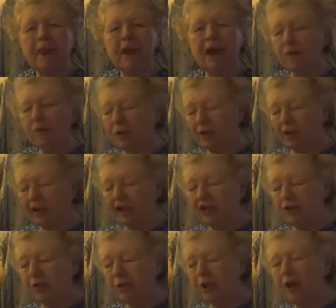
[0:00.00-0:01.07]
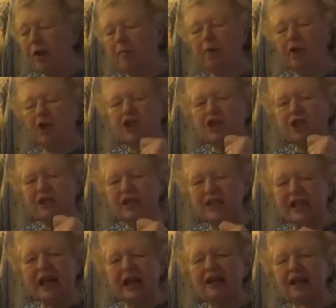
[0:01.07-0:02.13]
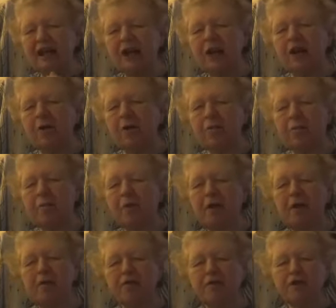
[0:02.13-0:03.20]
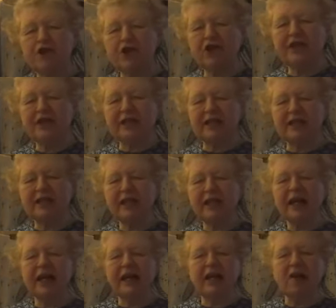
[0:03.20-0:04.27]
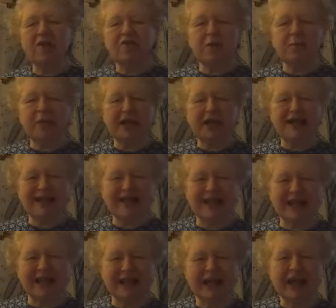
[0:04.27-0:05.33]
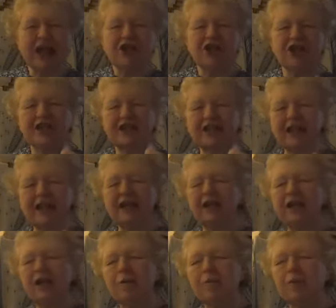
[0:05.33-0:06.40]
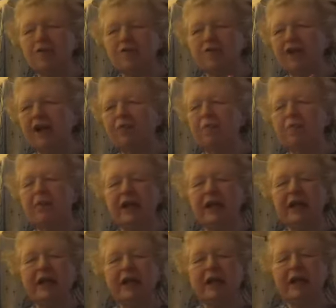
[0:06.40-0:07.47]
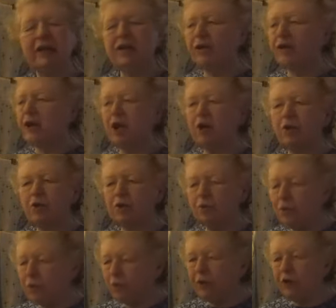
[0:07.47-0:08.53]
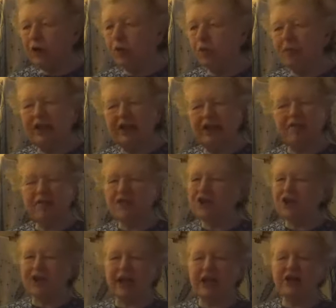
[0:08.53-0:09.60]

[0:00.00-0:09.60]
I really do. Because she's standing up for Jesus in Alphabet City. She's standing up. Her family, they're not real believers yet.